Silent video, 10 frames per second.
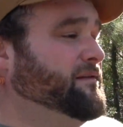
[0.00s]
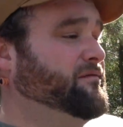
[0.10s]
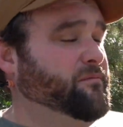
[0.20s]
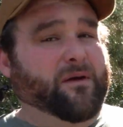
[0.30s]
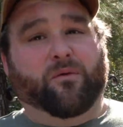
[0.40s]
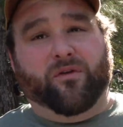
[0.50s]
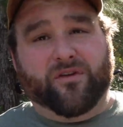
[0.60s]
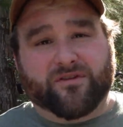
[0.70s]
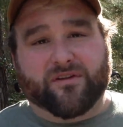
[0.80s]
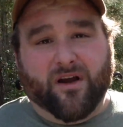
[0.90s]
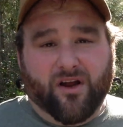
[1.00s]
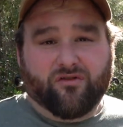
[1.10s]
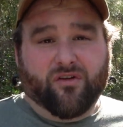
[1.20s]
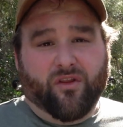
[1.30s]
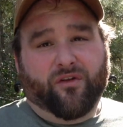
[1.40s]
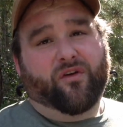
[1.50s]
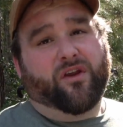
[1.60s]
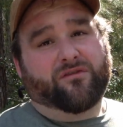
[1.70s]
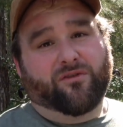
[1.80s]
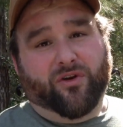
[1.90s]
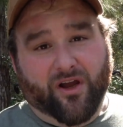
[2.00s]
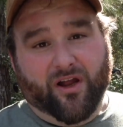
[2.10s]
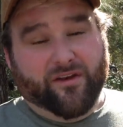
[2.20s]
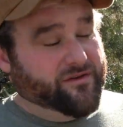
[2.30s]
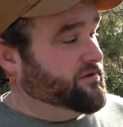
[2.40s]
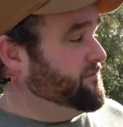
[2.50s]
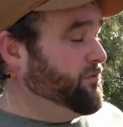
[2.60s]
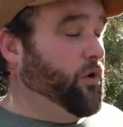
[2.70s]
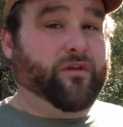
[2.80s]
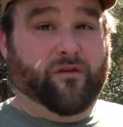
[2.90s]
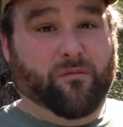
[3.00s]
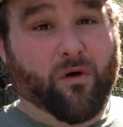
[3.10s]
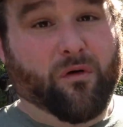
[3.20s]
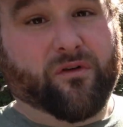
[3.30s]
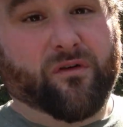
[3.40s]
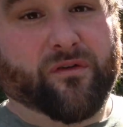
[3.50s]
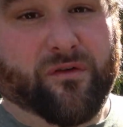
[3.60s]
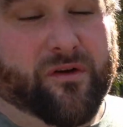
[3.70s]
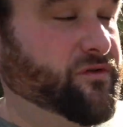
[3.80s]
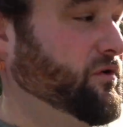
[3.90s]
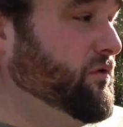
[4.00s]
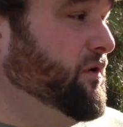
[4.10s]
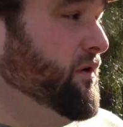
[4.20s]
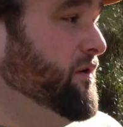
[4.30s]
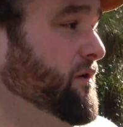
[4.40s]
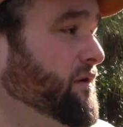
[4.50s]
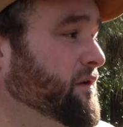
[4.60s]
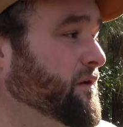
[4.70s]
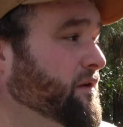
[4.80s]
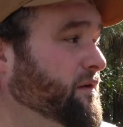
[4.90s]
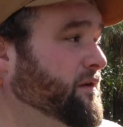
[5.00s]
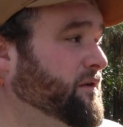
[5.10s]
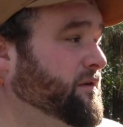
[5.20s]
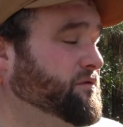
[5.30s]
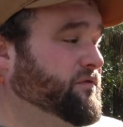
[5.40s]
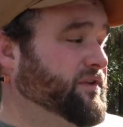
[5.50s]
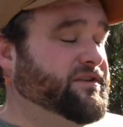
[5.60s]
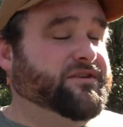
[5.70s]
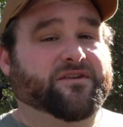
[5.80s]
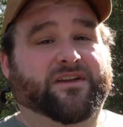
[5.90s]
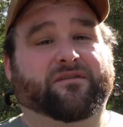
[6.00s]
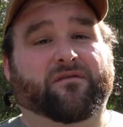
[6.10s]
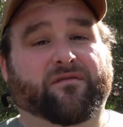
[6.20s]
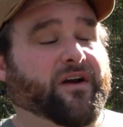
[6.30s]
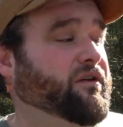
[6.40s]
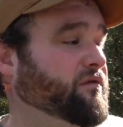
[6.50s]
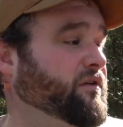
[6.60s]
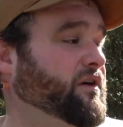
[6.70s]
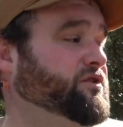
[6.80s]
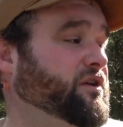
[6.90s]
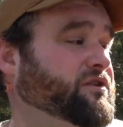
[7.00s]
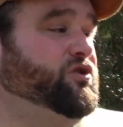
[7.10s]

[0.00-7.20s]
remember, this is 130-year-old guns. Both of them over 130 years old. So for these guns to even fire and function and